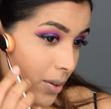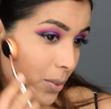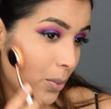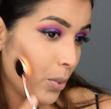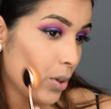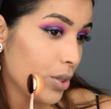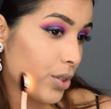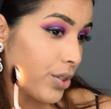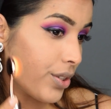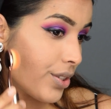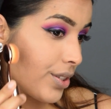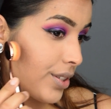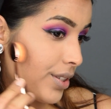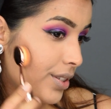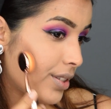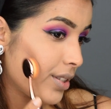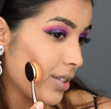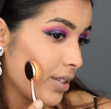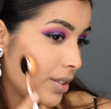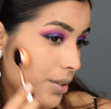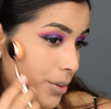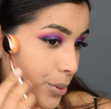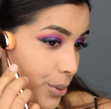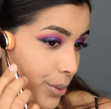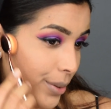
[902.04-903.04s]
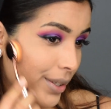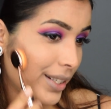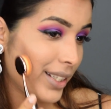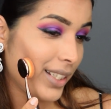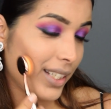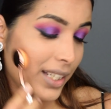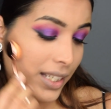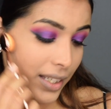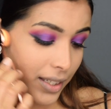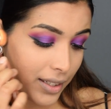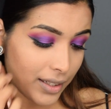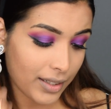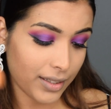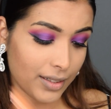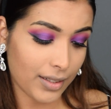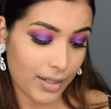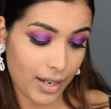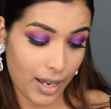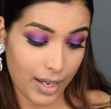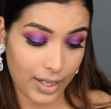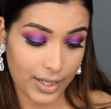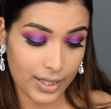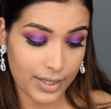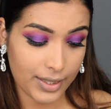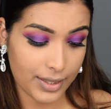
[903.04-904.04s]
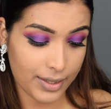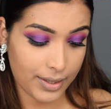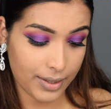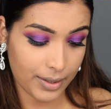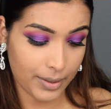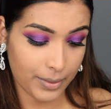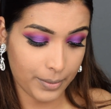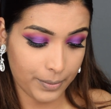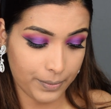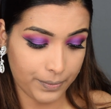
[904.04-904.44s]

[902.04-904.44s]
which is really nice.